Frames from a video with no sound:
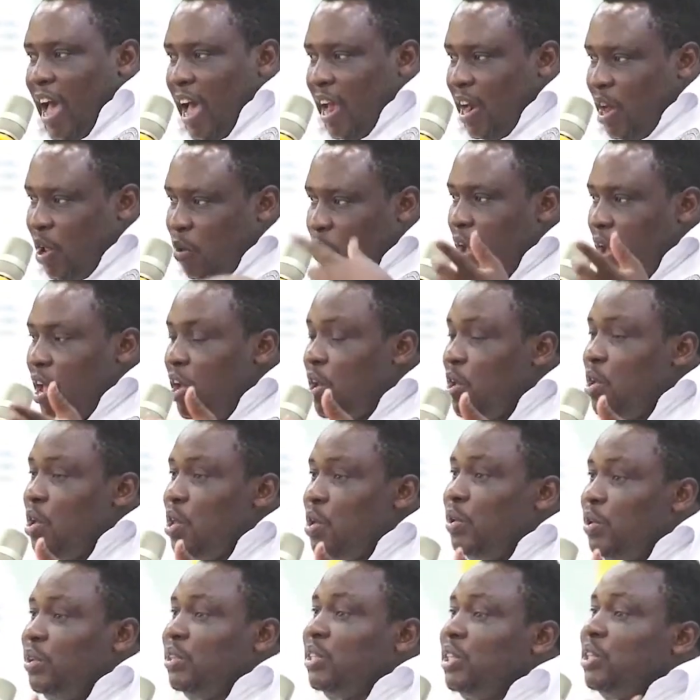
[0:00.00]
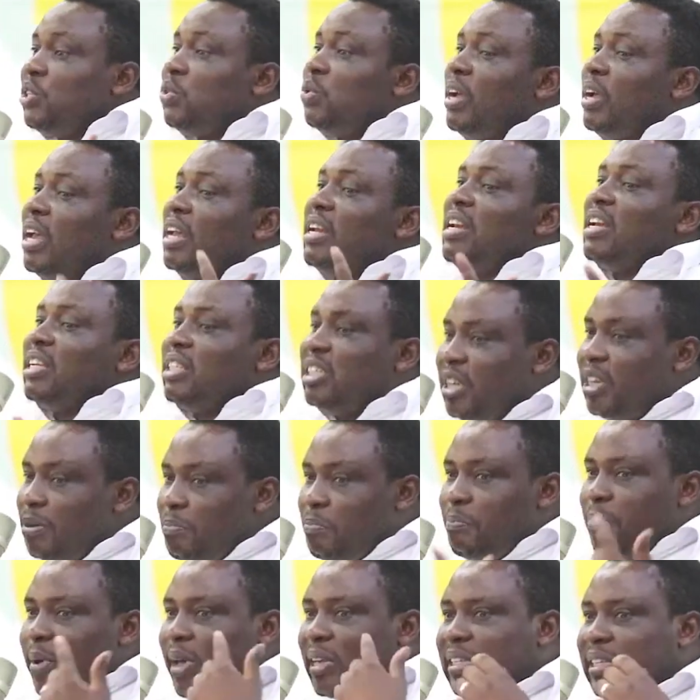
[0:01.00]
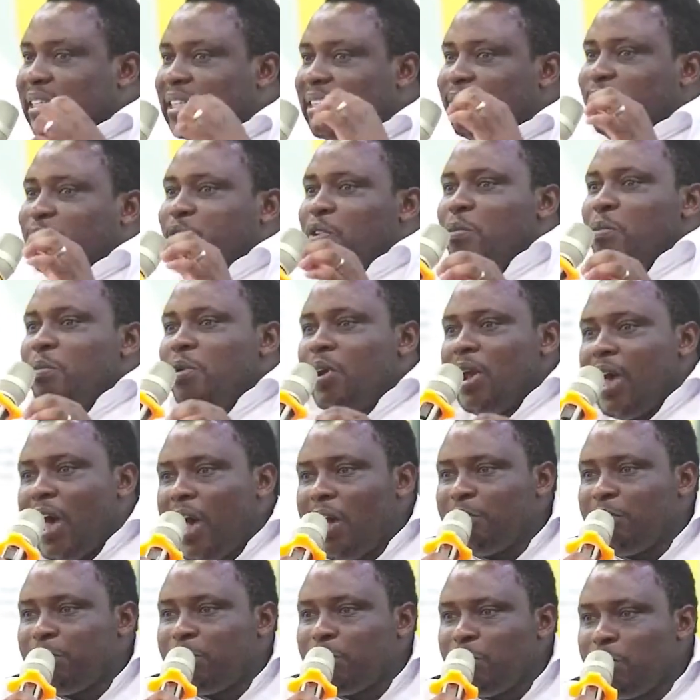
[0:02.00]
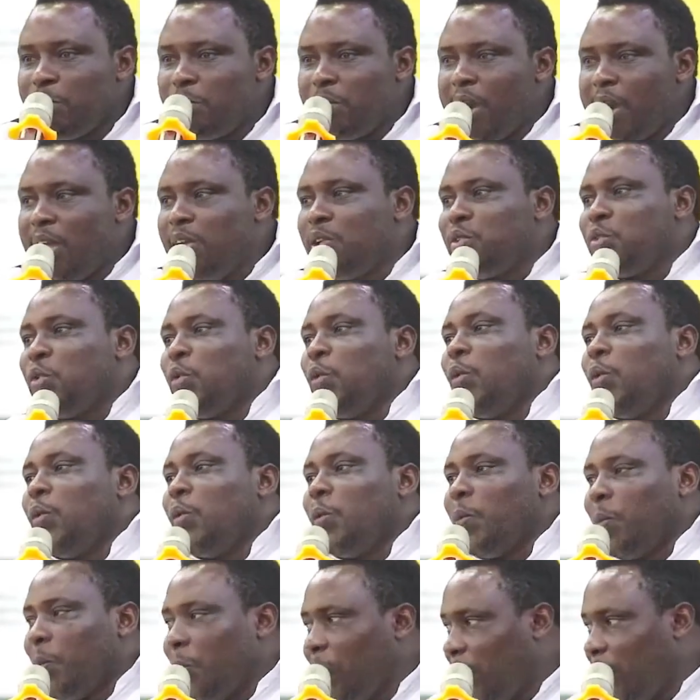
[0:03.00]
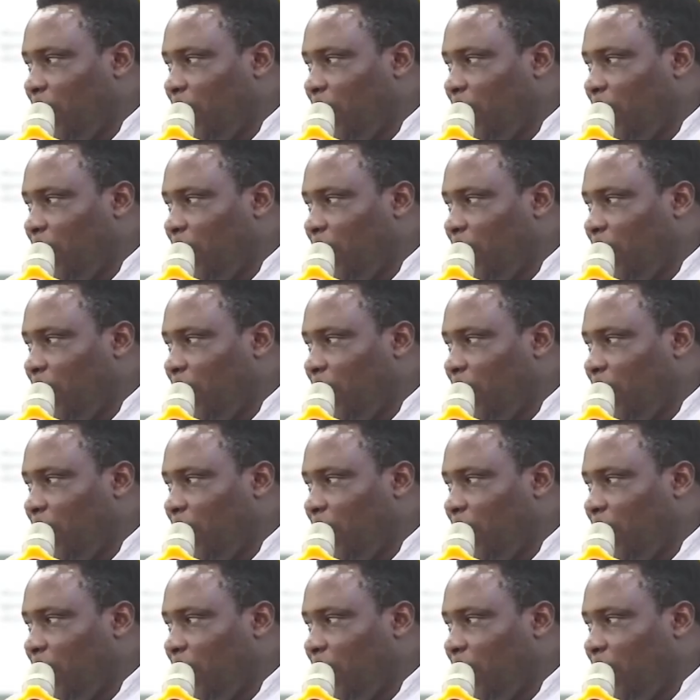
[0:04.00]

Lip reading: And when you use it, you get the cheapest formula from my tool.